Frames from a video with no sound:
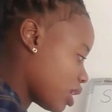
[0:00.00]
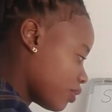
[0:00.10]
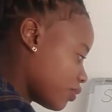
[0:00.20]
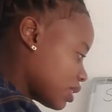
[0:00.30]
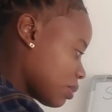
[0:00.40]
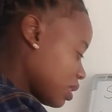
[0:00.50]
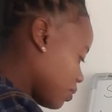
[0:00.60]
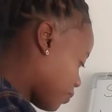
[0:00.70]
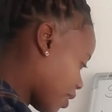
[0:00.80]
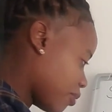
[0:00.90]
have
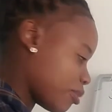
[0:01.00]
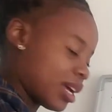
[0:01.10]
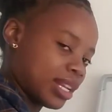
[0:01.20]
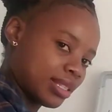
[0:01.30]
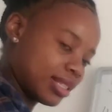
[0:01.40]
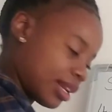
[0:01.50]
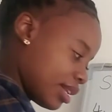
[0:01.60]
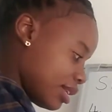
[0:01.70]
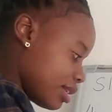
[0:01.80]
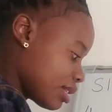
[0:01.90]
75 minus
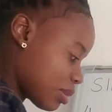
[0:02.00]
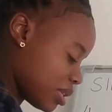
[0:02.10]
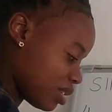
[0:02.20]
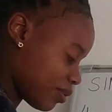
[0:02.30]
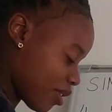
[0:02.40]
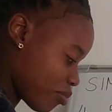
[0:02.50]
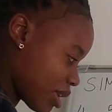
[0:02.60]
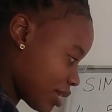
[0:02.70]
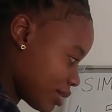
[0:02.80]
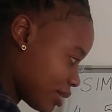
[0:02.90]
3. 75
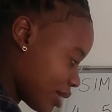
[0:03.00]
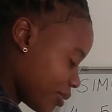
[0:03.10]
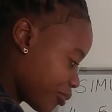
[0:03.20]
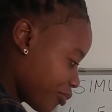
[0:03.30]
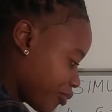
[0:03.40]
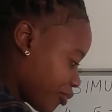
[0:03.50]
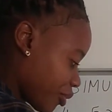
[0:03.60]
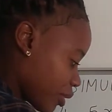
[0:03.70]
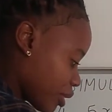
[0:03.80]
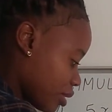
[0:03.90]
minus 3
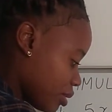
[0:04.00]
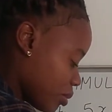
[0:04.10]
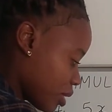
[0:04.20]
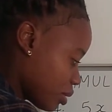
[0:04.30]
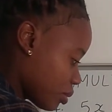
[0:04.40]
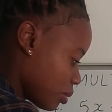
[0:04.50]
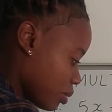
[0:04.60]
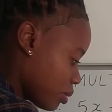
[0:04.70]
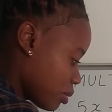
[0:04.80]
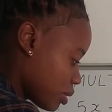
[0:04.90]
is equals to
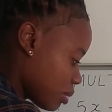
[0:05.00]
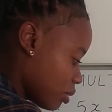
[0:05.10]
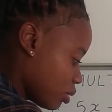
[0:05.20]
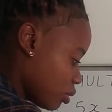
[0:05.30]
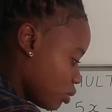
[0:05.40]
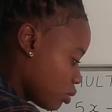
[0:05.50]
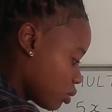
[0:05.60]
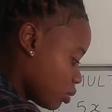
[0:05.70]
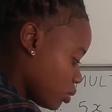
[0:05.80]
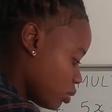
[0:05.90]

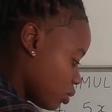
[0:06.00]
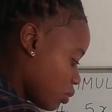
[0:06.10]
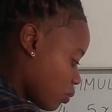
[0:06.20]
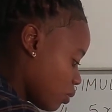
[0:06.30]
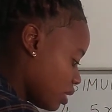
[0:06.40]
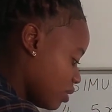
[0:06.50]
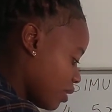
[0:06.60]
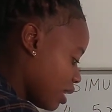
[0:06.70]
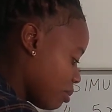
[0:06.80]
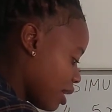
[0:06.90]
72. We
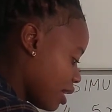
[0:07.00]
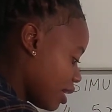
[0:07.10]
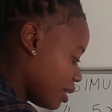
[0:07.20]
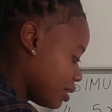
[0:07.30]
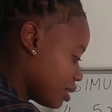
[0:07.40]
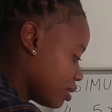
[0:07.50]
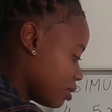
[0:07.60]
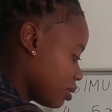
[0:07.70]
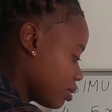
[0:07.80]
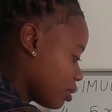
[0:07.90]
divide by
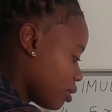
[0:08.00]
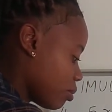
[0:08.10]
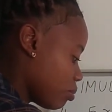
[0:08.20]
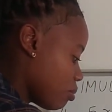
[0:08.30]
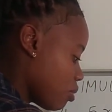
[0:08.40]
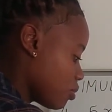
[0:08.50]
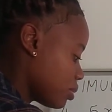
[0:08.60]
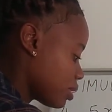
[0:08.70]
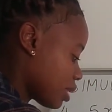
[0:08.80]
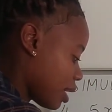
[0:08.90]
18 both
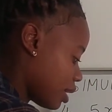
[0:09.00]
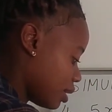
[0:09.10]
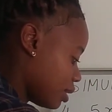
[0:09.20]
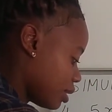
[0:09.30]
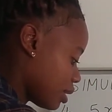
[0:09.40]
sides,